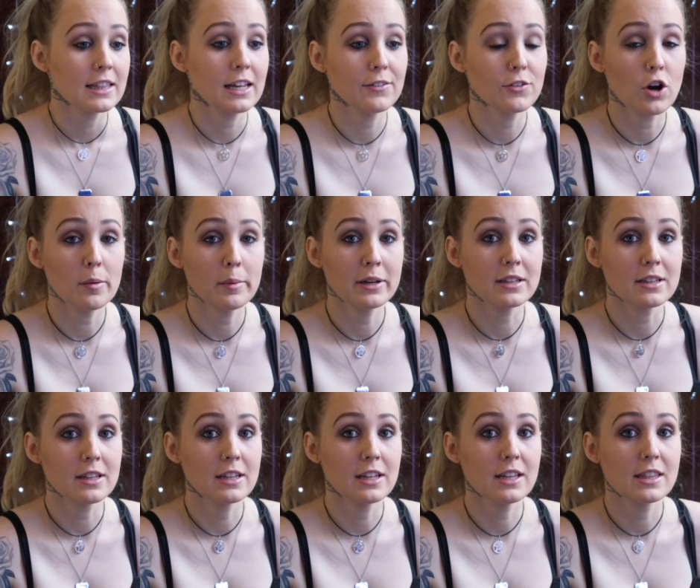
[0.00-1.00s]
leave a comment
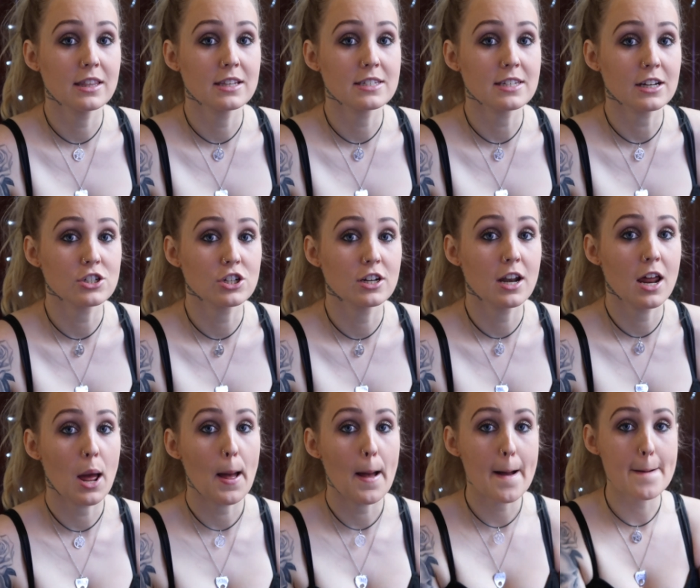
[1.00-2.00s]
in the section
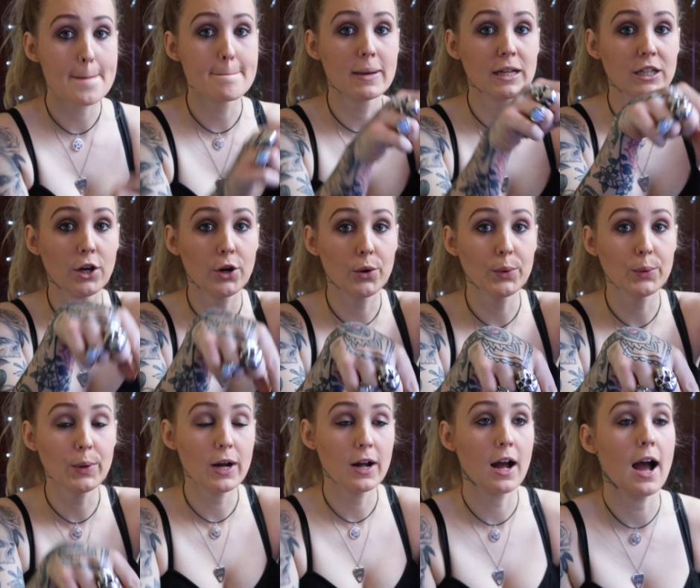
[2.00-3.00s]

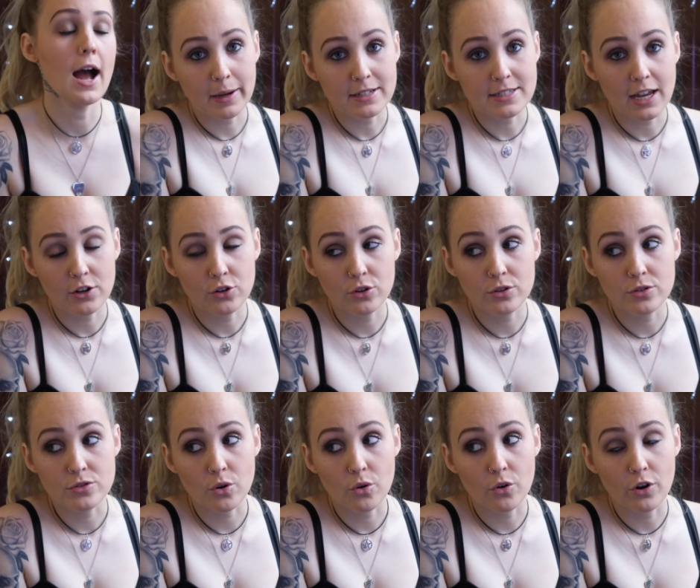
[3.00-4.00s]
below about
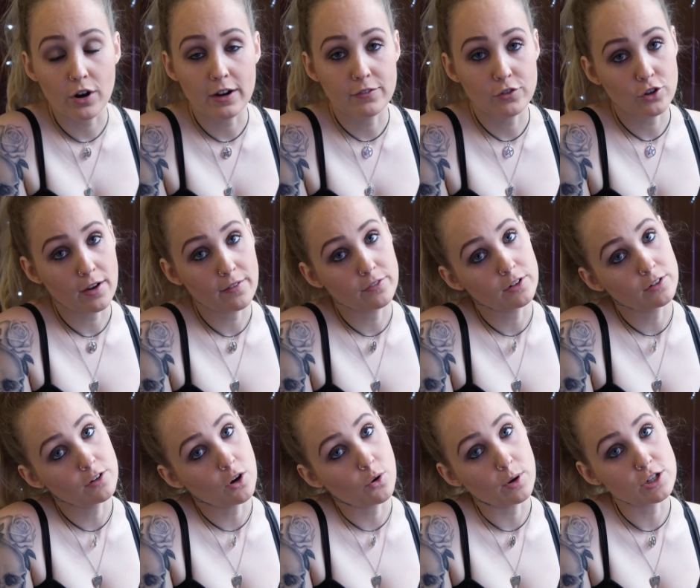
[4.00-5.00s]
tattoos, or if you have
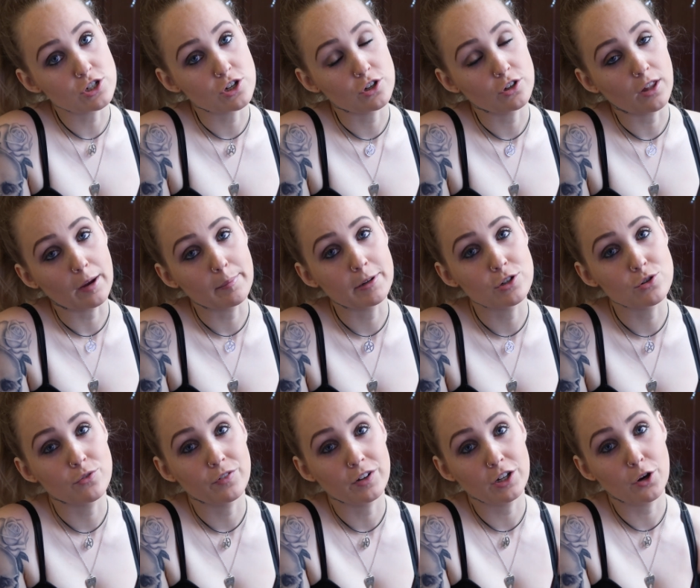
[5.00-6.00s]
a question you'd like me to
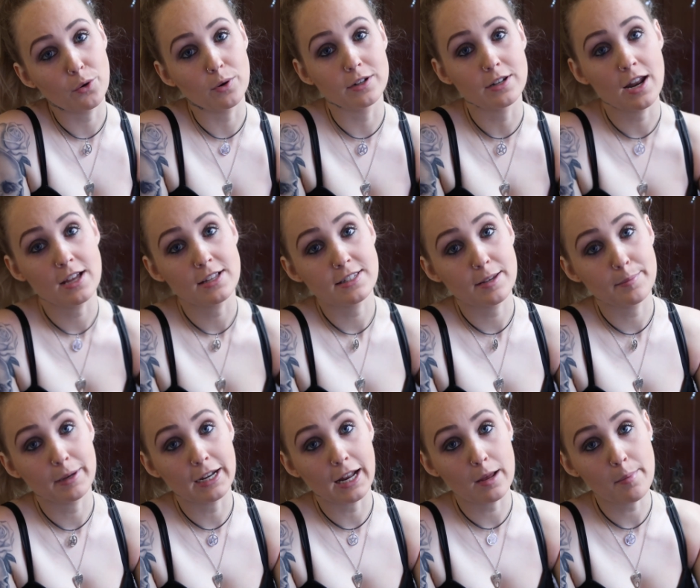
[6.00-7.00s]
do a video on, send
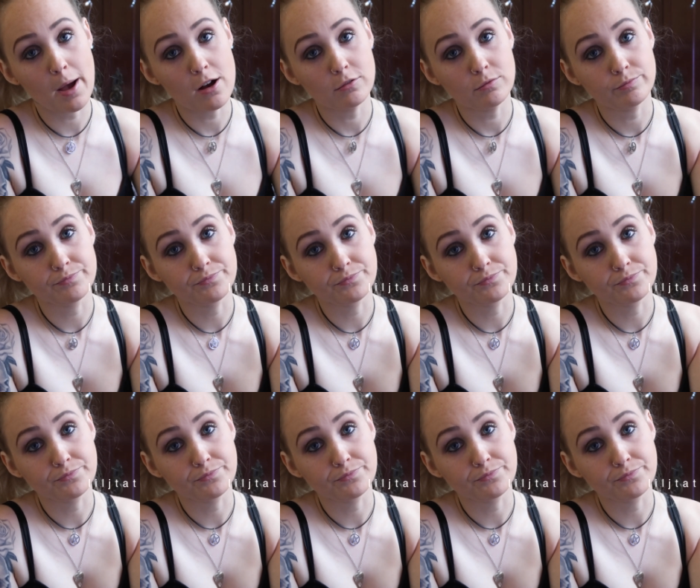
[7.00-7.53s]
me an email.